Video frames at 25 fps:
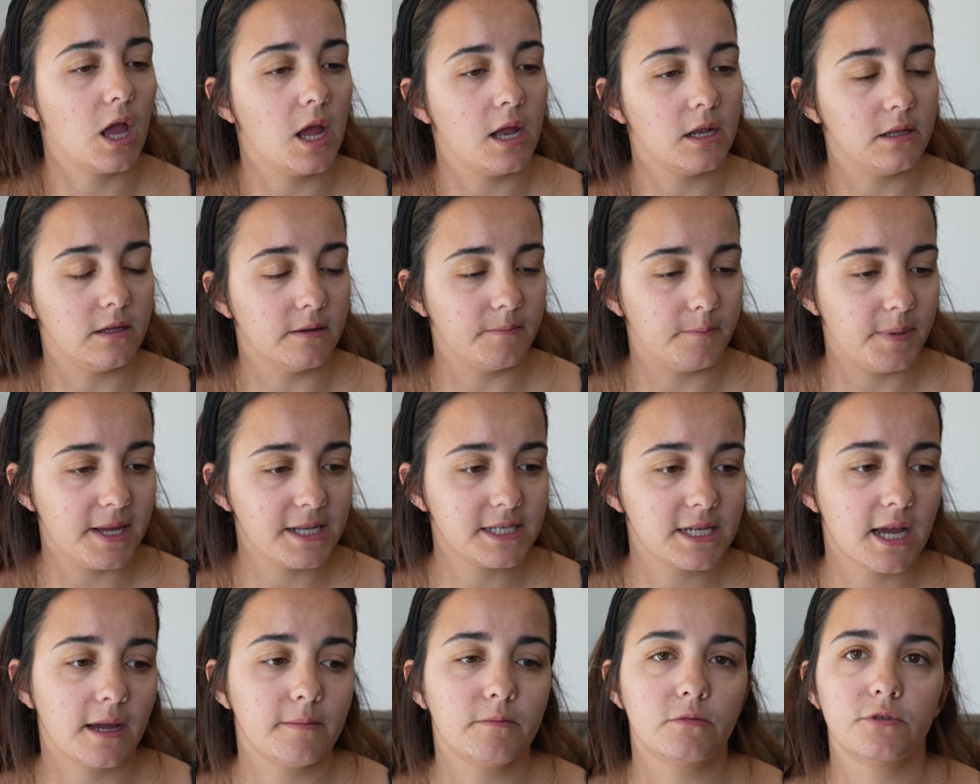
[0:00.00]
at the
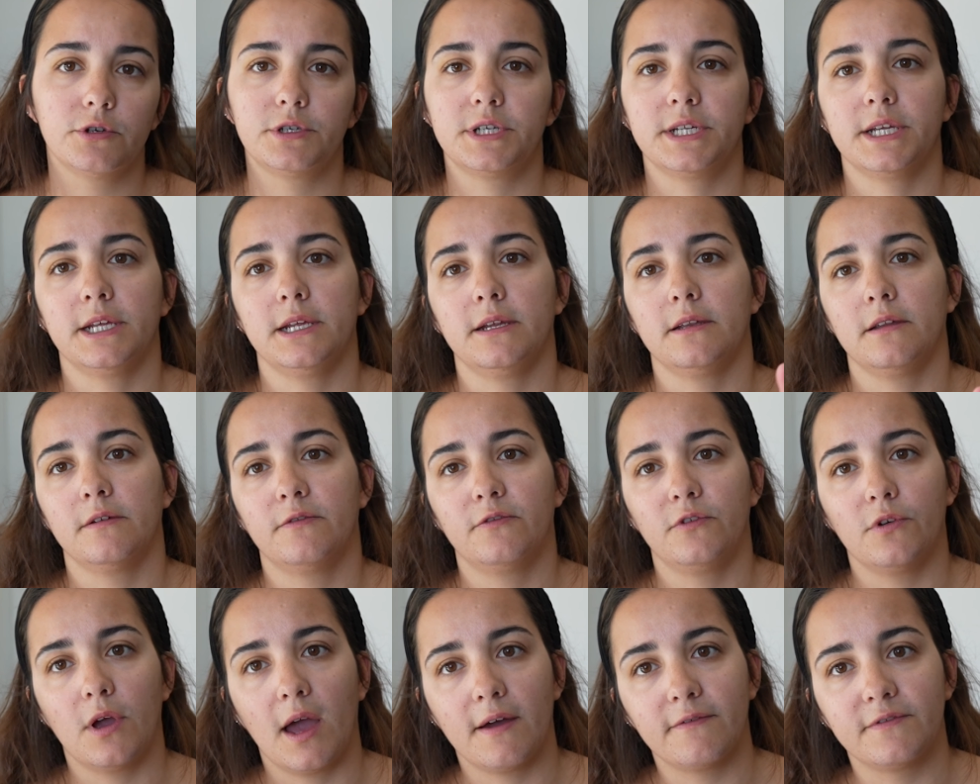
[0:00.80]
bedtime routine.
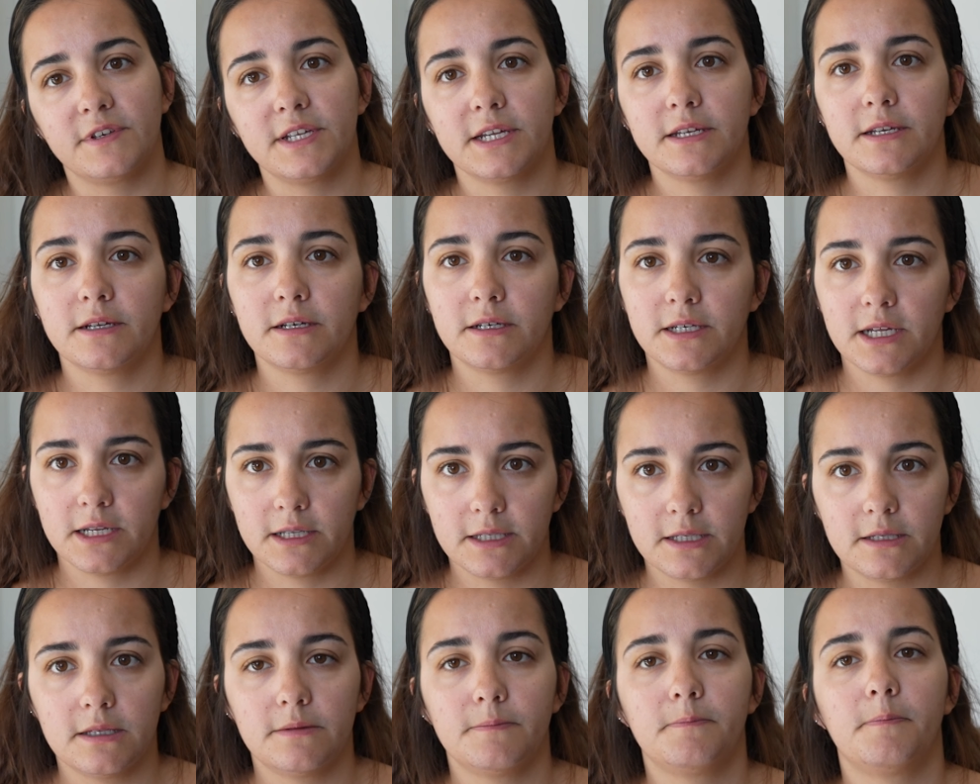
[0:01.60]
If you have dinner,
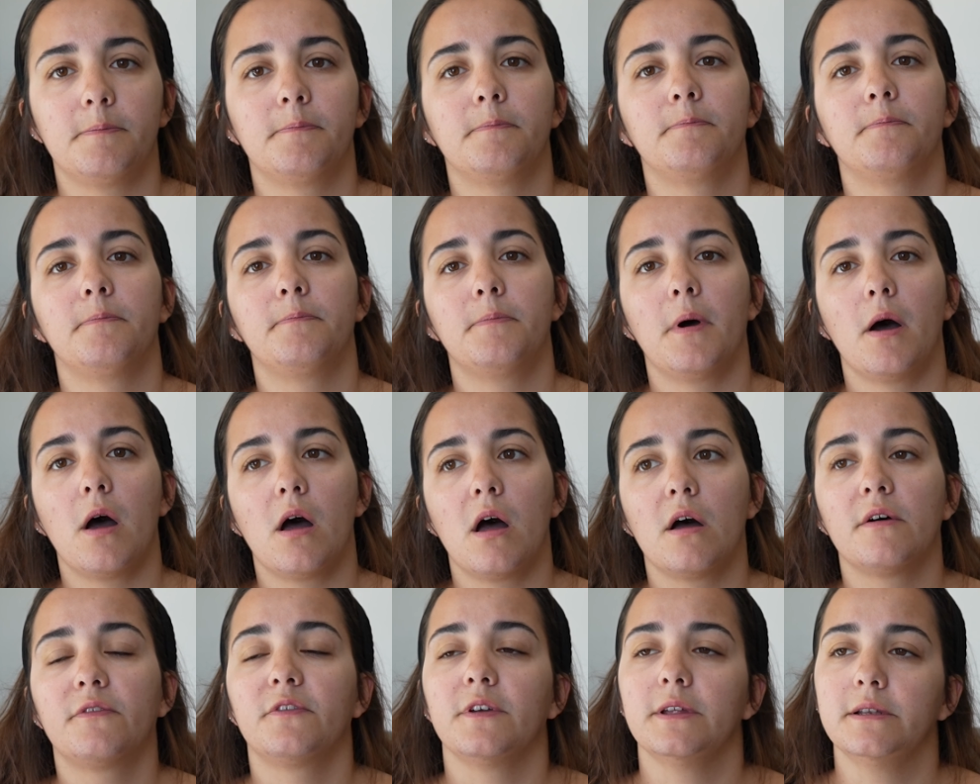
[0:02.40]
then
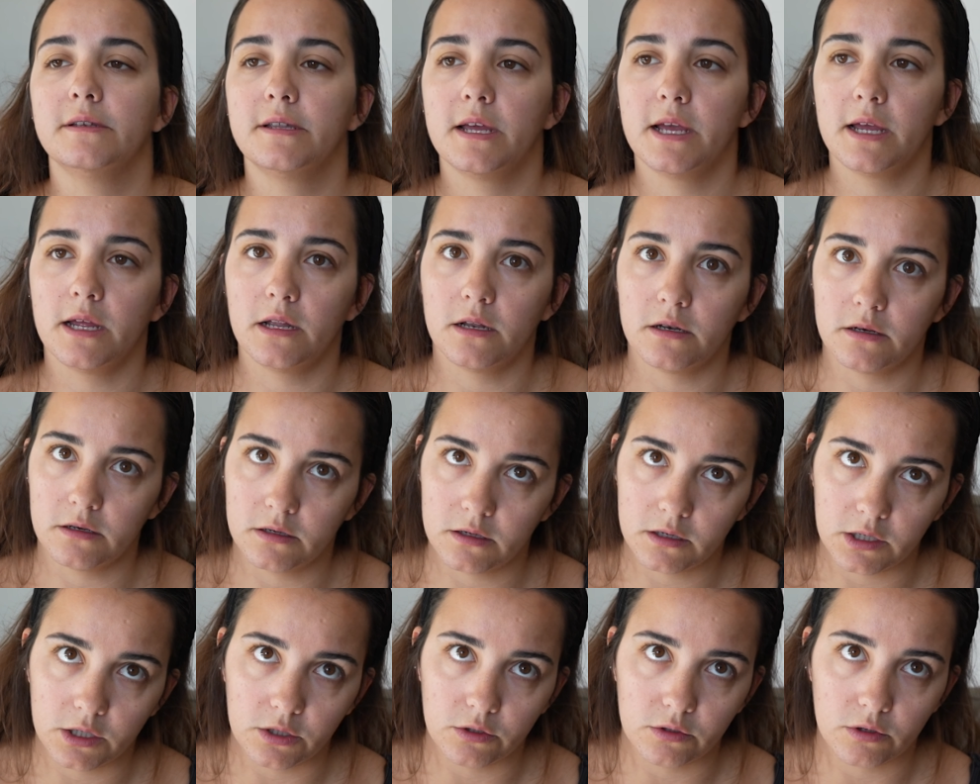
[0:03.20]
bath, and
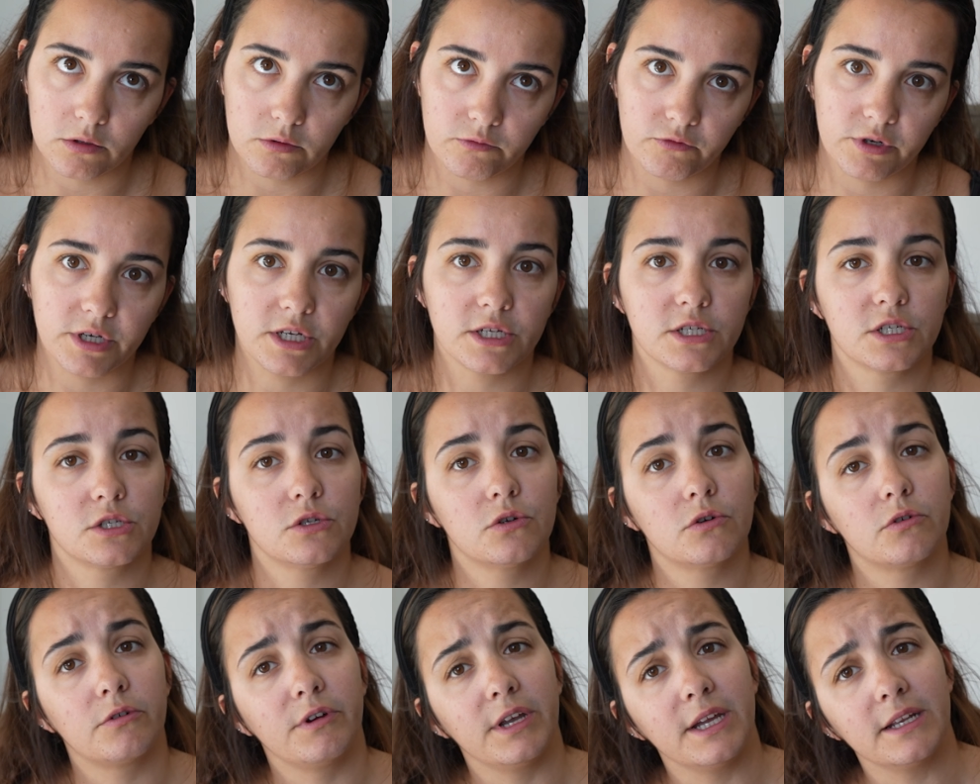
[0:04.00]
then, you know, read a
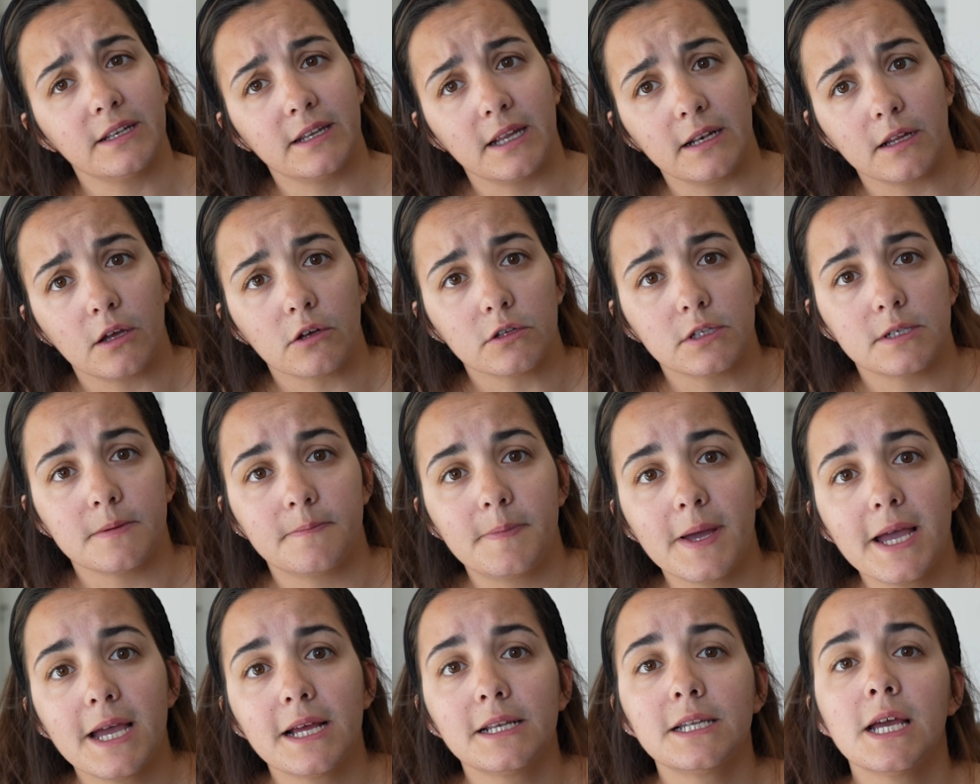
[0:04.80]
story and then go to
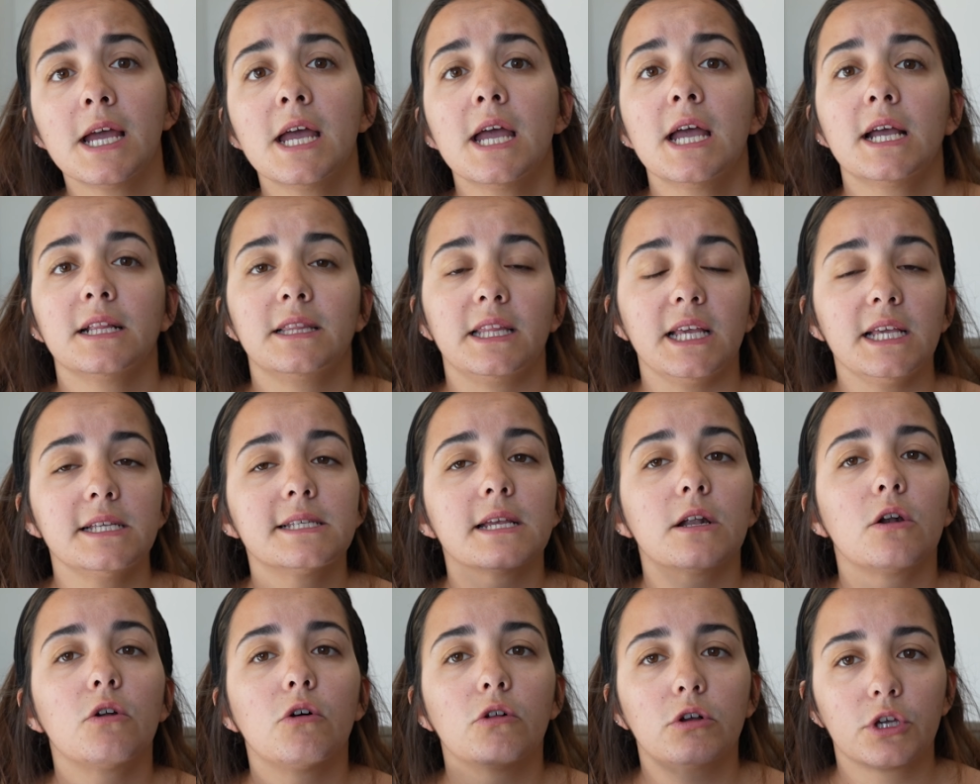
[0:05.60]
bed. These
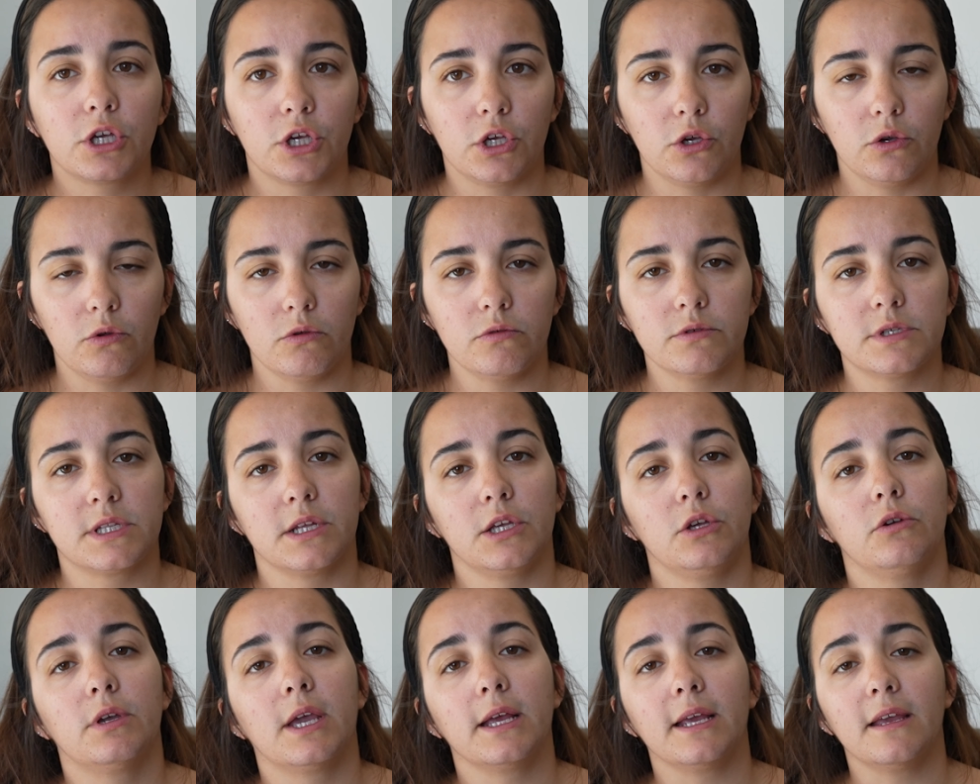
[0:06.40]
are all cues that
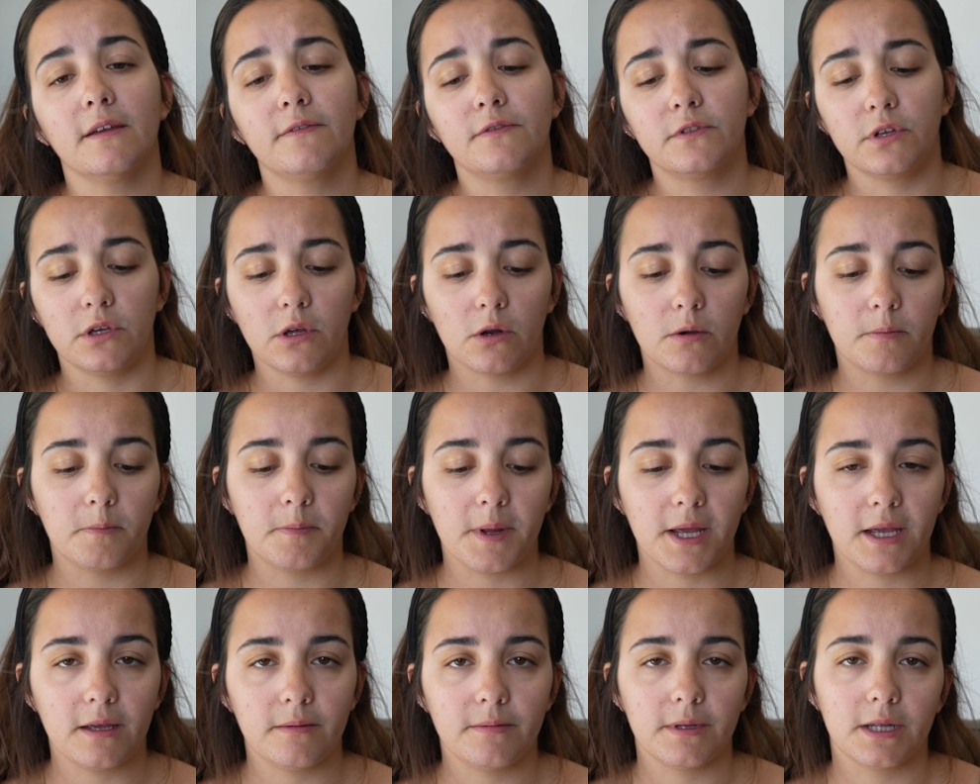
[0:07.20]
you can give to your
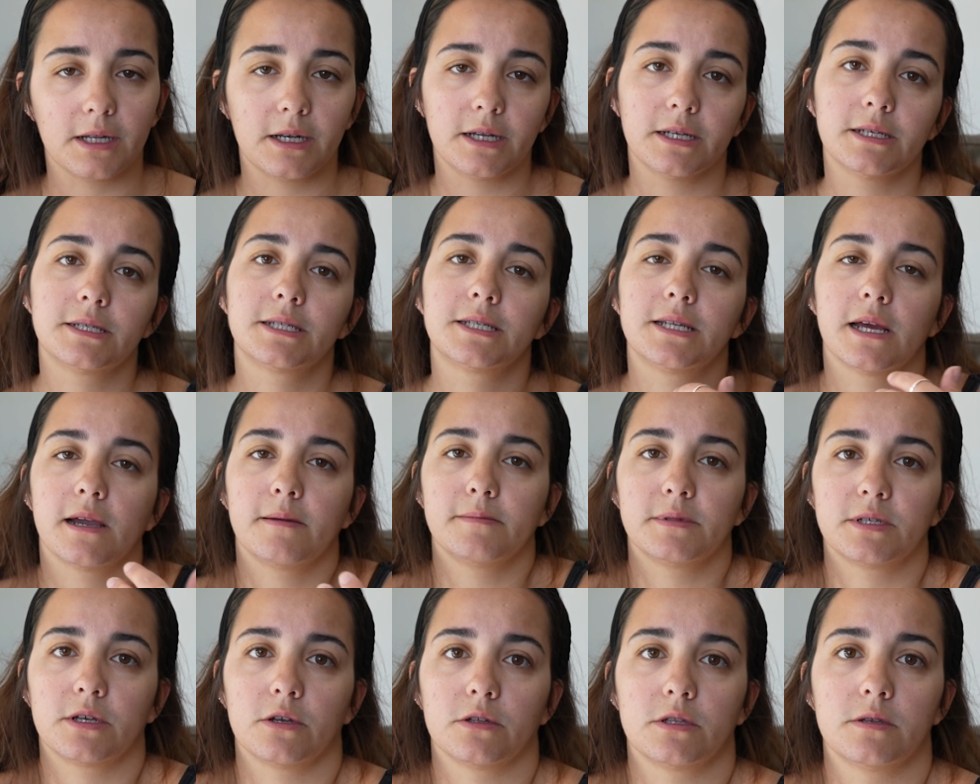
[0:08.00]
baby that it's
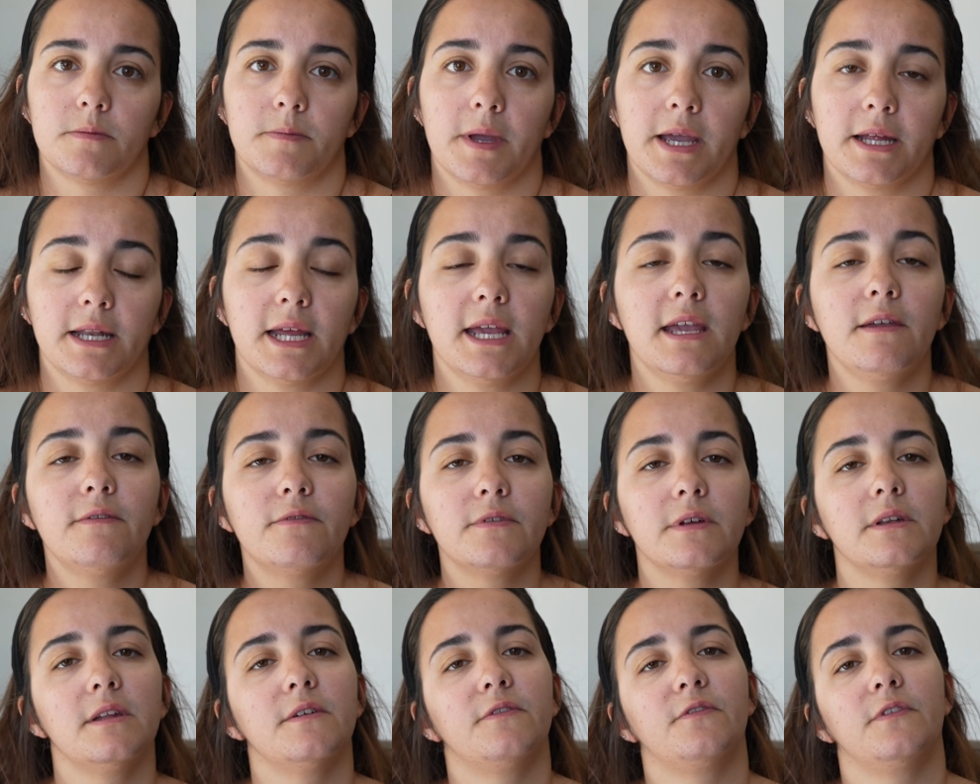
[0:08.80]
time to go to bed,
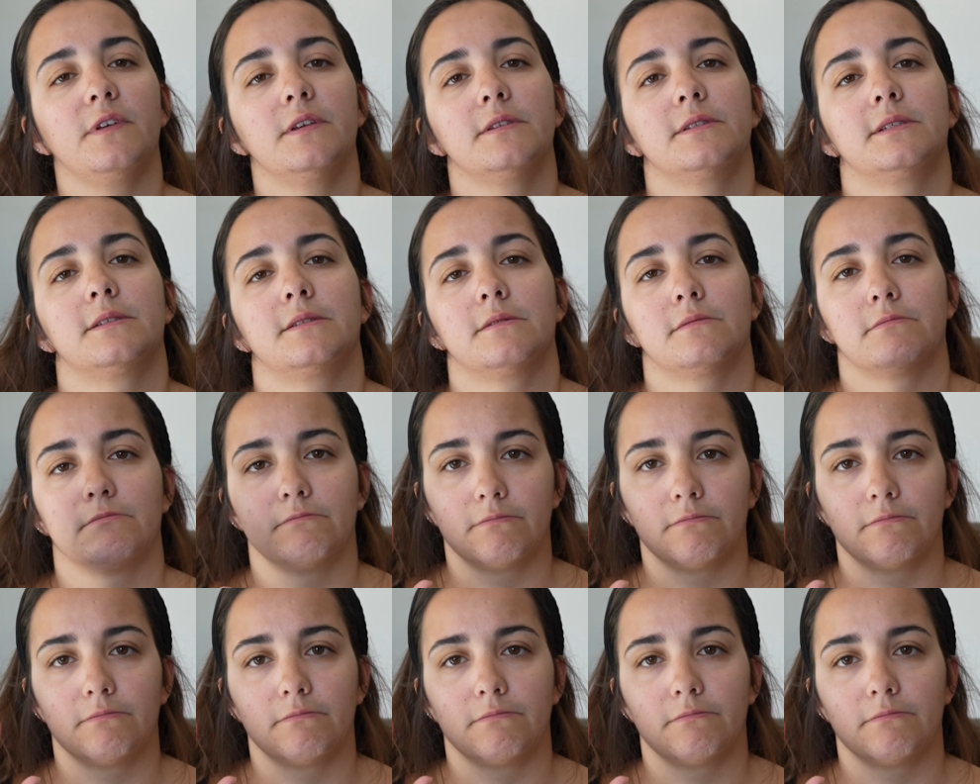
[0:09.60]
even if it's